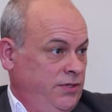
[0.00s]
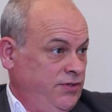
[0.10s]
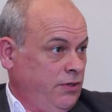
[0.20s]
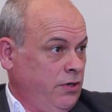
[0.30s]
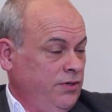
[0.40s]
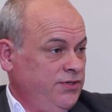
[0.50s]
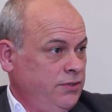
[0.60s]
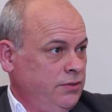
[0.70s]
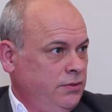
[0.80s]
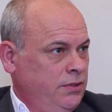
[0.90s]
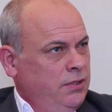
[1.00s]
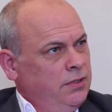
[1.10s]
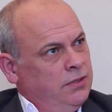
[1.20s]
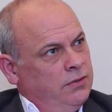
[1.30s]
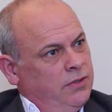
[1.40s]
It's a cost.
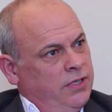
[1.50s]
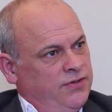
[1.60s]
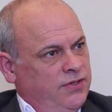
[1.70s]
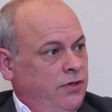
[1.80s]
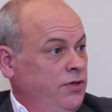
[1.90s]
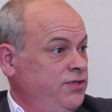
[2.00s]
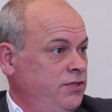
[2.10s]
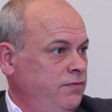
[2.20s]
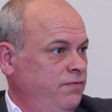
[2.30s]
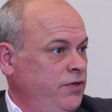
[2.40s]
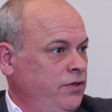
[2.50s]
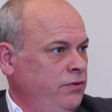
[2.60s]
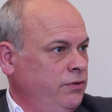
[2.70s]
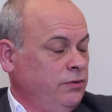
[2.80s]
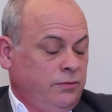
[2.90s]
Okay. It's a cost for
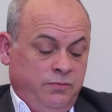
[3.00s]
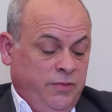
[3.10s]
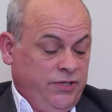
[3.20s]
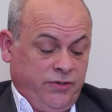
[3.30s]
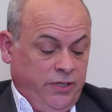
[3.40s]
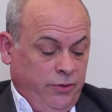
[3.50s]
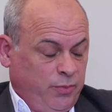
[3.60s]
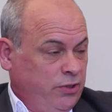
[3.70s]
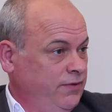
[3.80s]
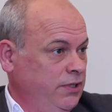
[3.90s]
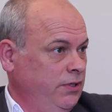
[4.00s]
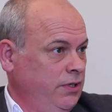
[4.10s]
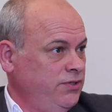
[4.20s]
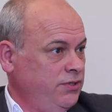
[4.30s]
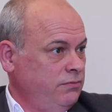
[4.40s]
you, or literally your profit and
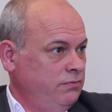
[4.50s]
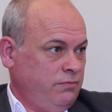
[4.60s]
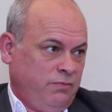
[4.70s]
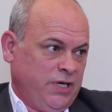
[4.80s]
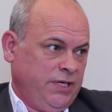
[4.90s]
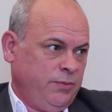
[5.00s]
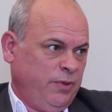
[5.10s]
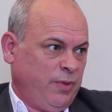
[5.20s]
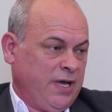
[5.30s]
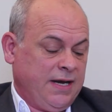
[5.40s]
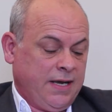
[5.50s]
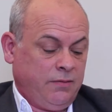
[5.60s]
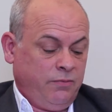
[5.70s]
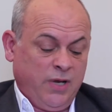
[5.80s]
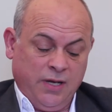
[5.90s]
loss, money to be paid
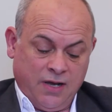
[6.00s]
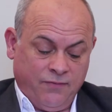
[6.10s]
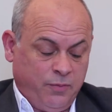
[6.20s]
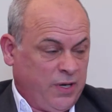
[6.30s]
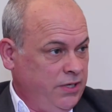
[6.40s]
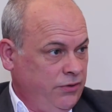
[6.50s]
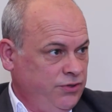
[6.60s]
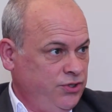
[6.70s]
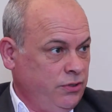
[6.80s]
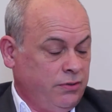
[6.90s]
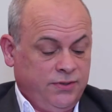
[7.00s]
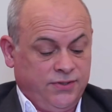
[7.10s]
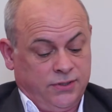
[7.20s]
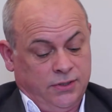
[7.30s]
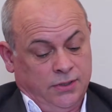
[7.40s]
out, may be covered by your
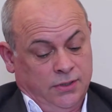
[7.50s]
insurance.